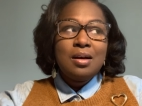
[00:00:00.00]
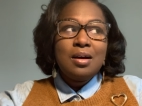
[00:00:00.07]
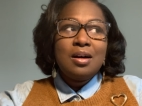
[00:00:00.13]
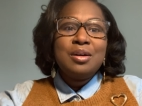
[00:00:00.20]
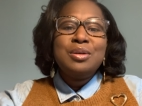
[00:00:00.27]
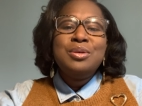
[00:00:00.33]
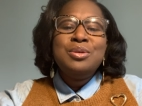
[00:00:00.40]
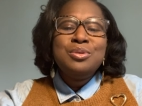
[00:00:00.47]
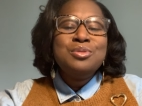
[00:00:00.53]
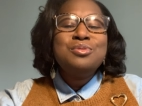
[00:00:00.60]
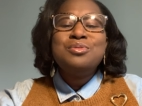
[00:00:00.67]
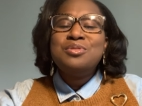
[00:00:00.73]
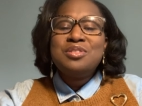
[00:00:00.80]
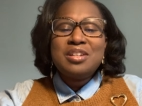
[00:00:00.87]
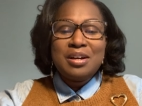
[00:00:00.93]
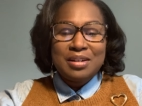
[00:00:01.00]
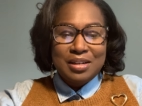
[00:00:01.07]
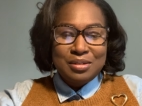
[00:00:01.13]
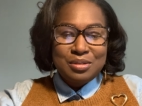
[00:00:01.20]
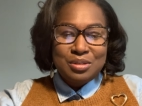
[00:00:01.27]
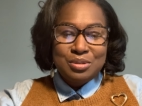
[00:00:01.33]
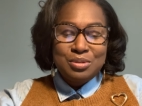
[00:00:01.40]
A huge shout
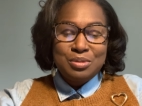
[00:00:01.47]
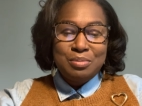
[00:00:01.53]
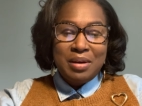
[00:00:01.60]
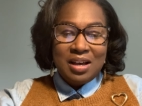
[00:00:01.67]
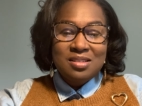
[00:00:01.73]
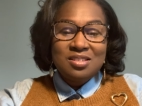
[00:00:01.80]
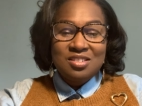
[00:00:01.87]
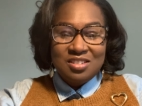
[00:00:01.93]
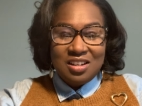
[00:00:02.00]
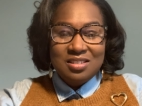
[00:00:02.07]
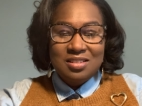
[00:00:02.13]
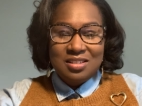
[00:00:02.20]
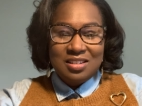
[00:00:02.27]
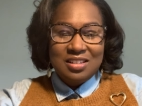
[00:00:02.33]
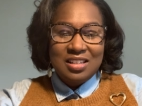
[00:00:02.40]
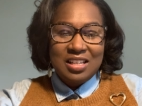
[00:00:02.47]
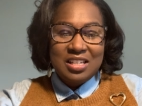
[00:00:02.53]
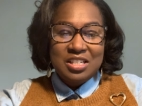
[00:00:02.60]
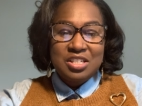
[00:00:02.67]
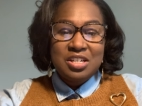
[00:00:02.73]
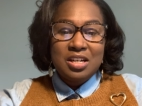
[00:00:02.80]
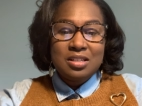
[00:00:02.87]
out to Pastor Johnson and
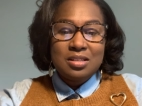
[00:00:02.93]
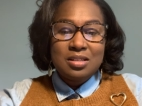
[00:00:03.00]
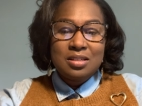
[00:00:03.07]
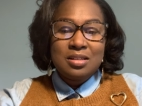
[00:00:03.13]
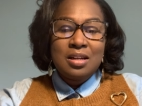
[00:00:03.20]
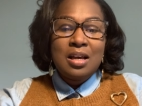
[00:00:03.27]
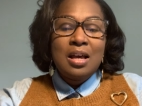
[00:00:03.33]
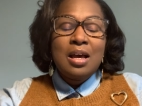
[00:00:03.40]
Lady Johnson.